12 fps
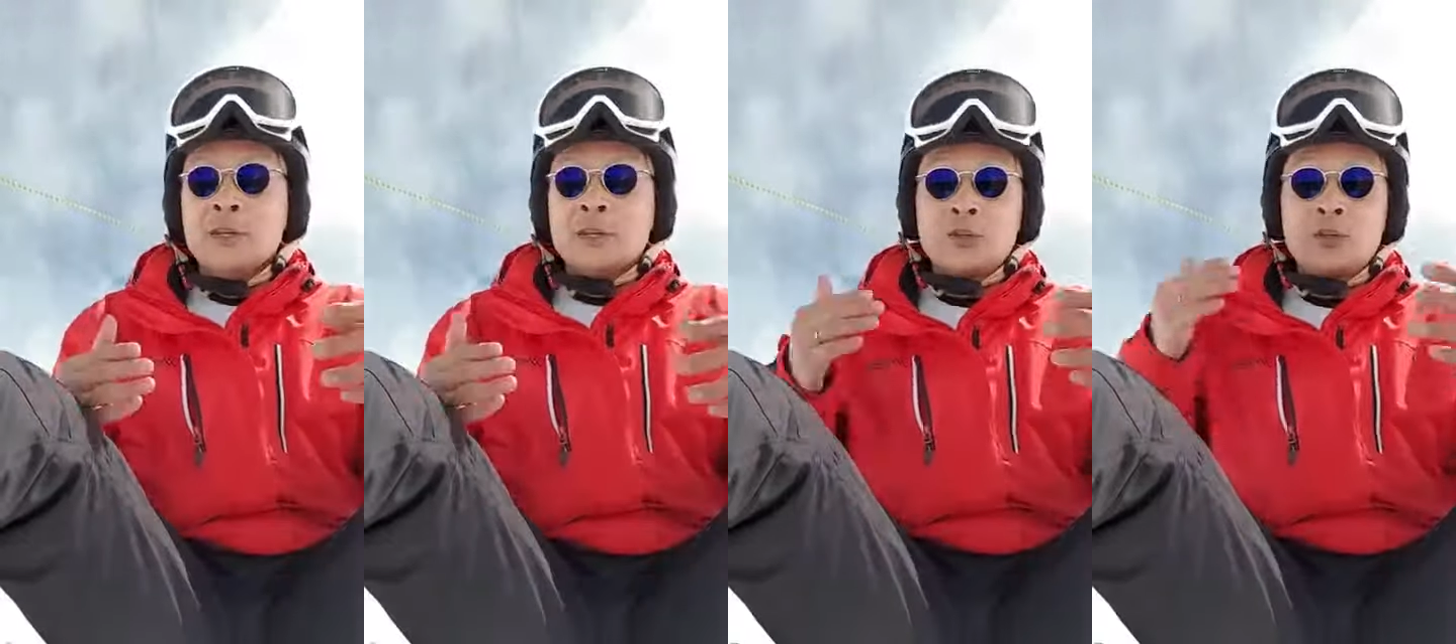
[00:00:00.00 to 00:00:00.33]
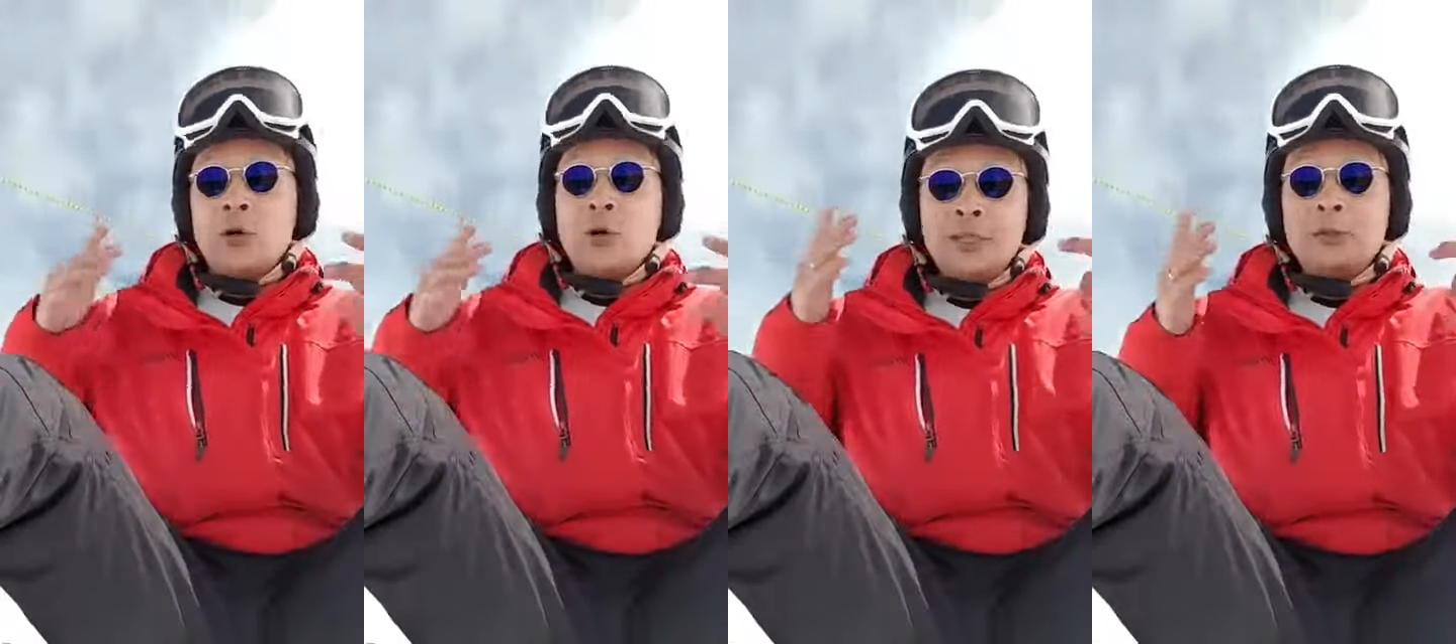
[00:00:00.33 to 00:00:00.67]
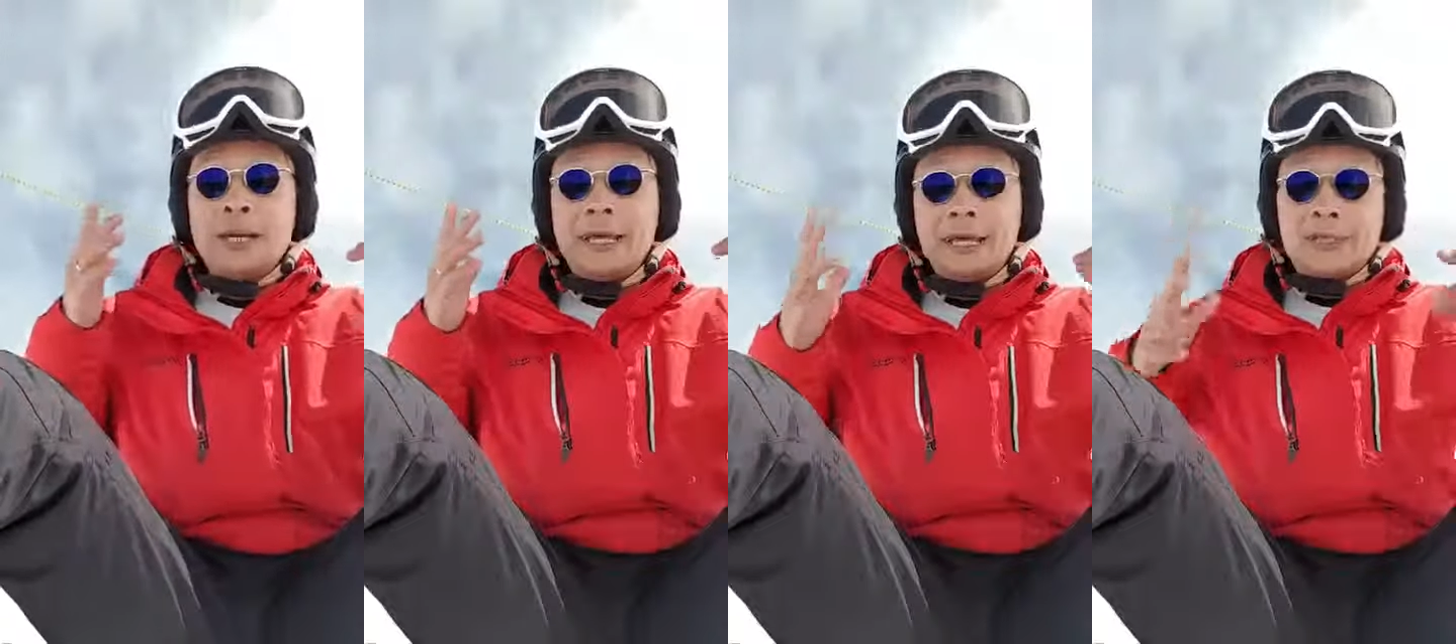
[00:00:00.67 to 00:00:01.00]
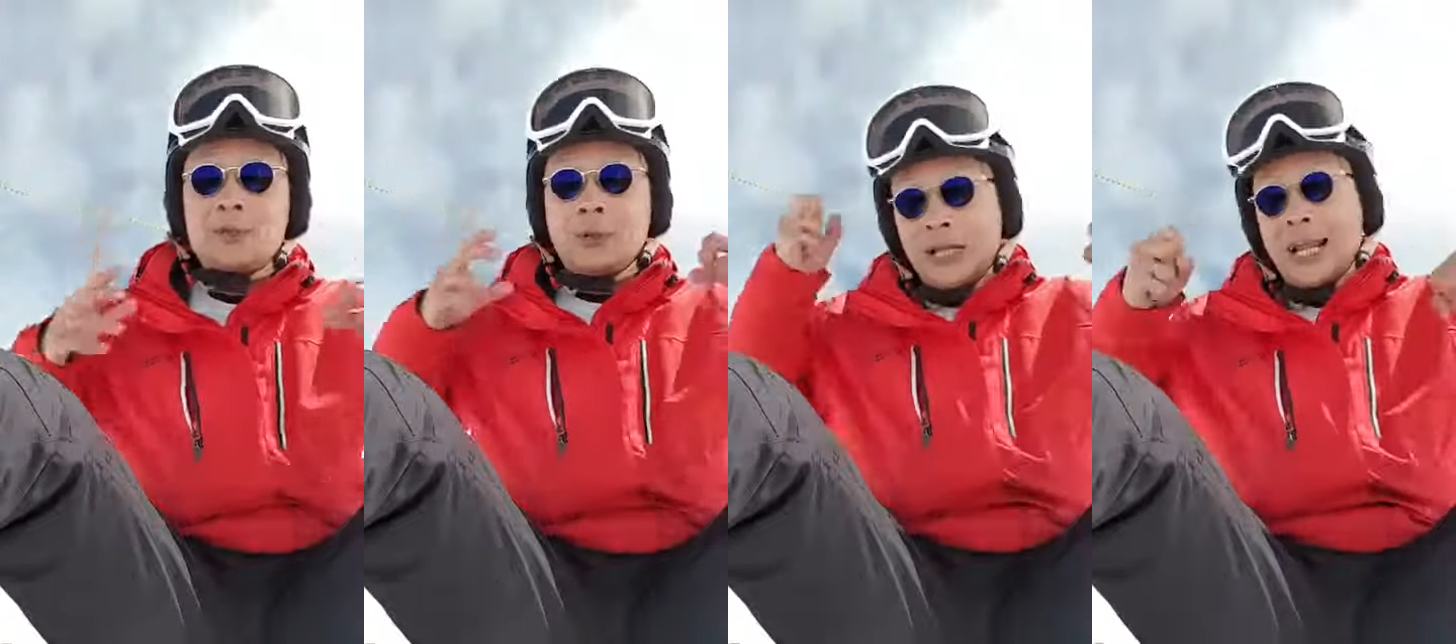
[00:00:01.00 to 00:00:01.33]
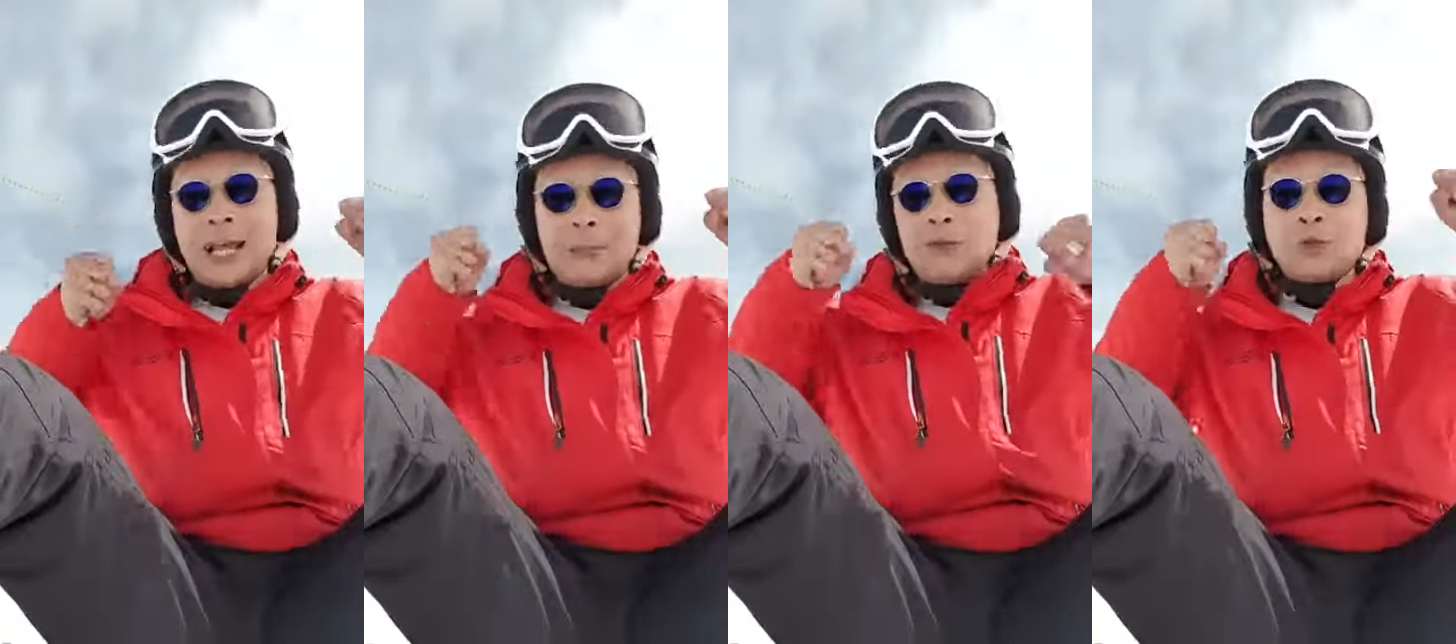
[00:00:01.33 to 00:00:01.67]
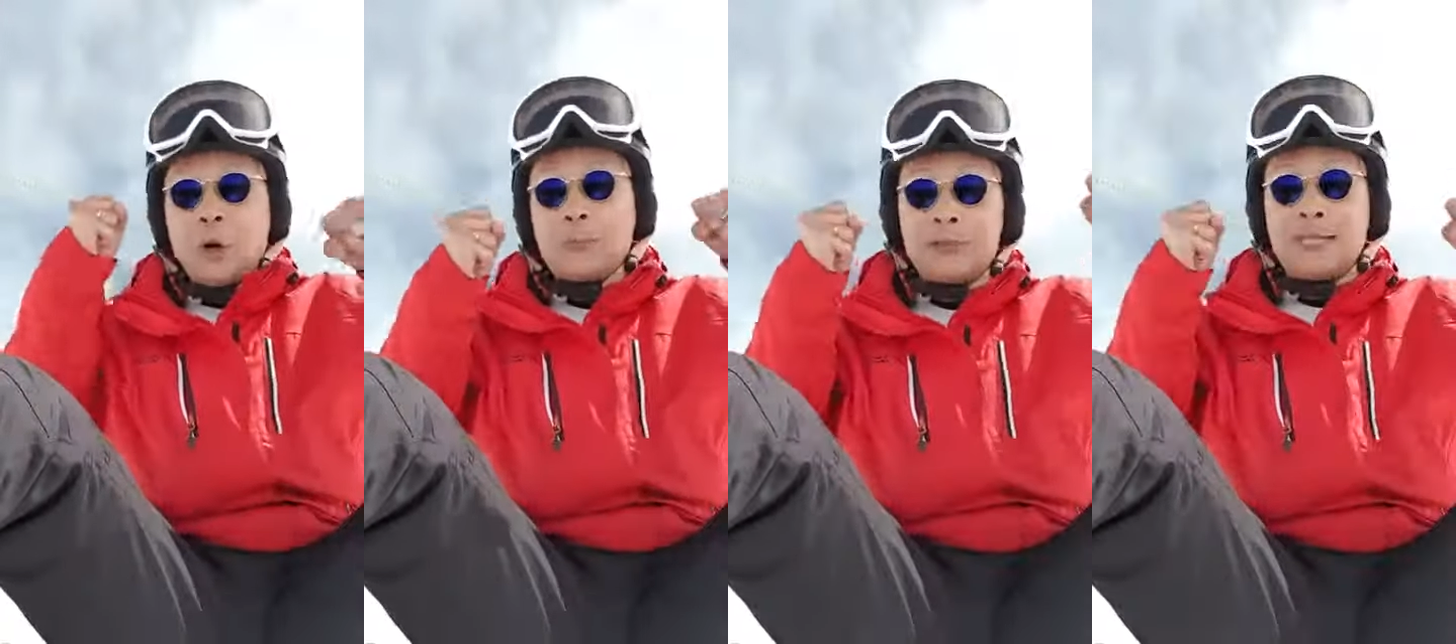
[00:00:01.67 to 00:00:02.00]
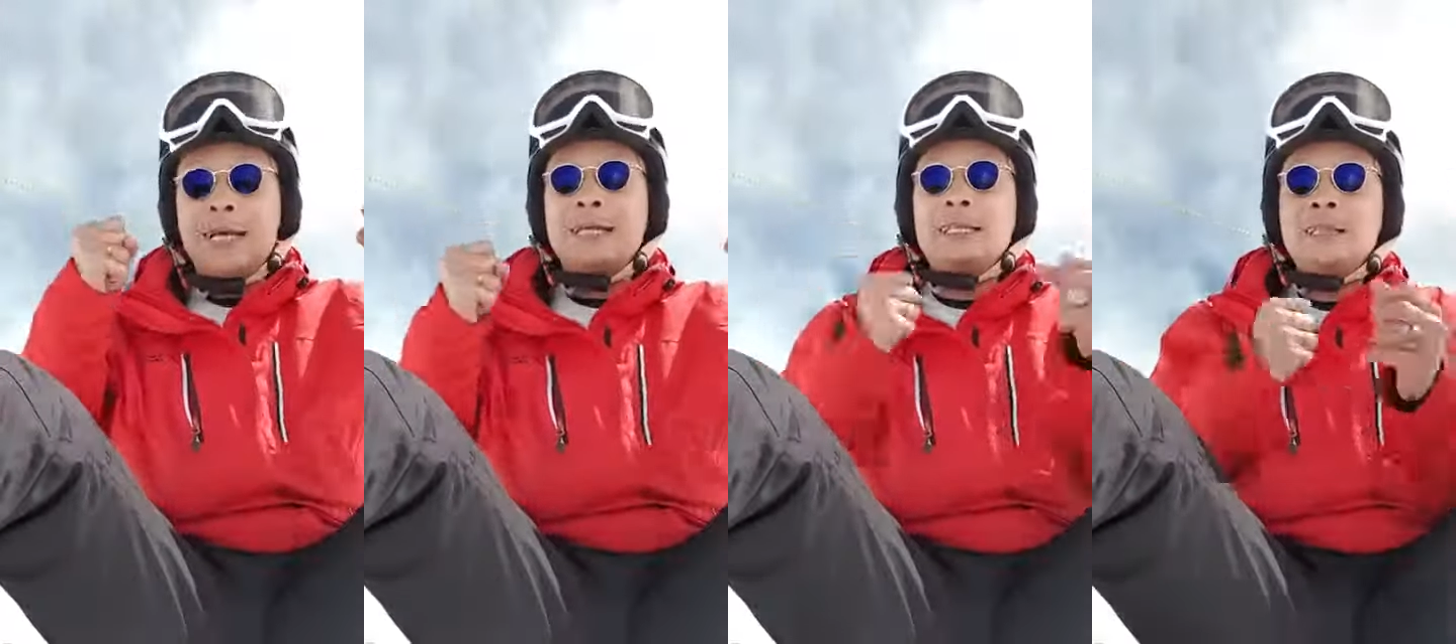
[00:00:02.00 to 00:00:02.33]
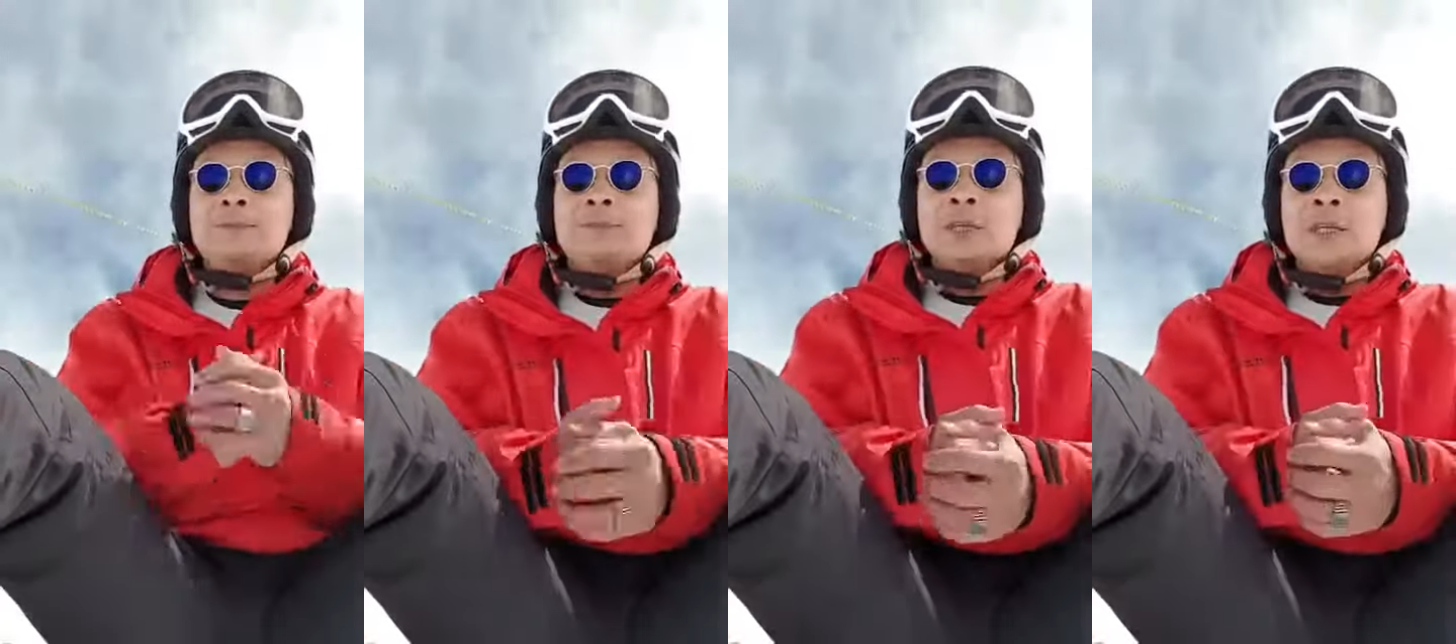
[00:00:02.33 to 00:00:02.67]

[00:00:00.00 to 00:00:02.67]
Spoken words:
So the only way is to climb the corporate ladder,